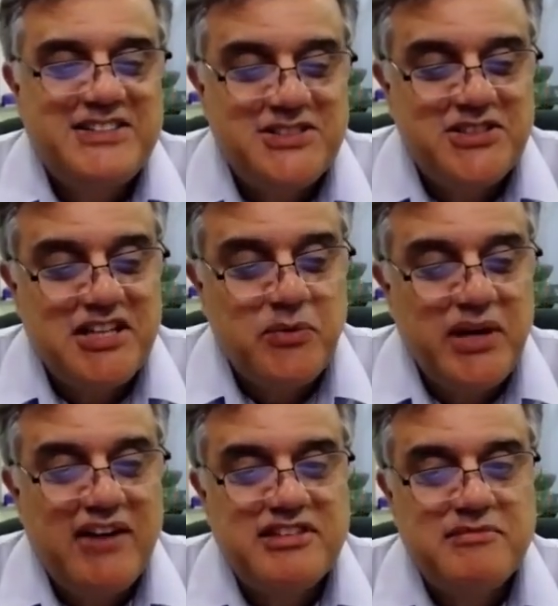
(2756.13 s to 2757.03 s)
just so that we
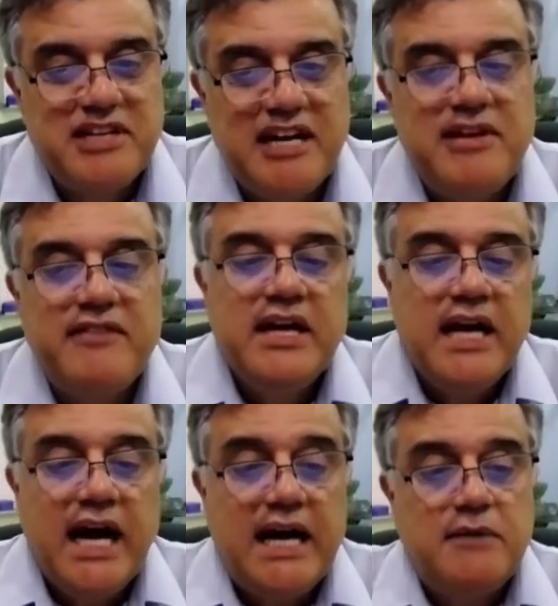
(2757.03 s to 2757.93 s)
have some time left.
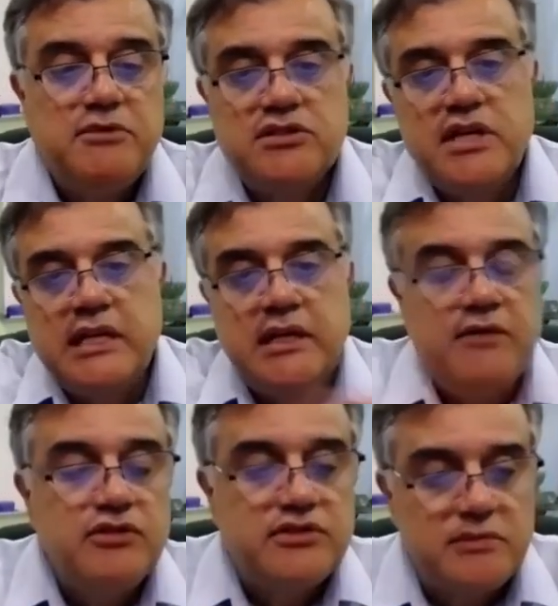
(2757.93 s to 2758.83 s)
I'm just going to
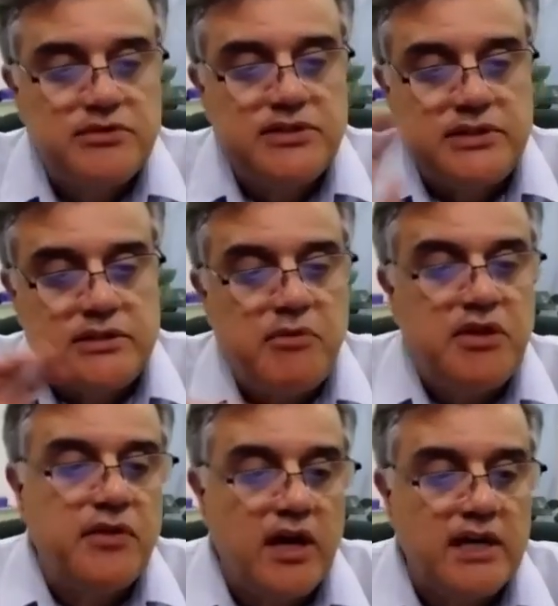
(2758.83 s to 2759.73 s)
give you some
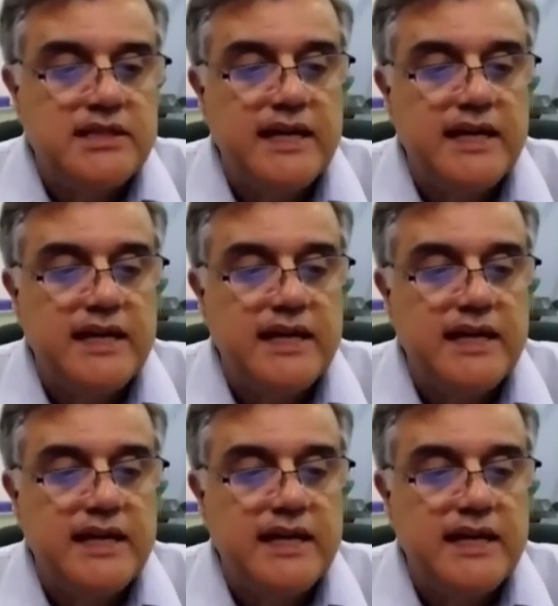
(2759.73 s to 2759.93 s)
summary thoughts.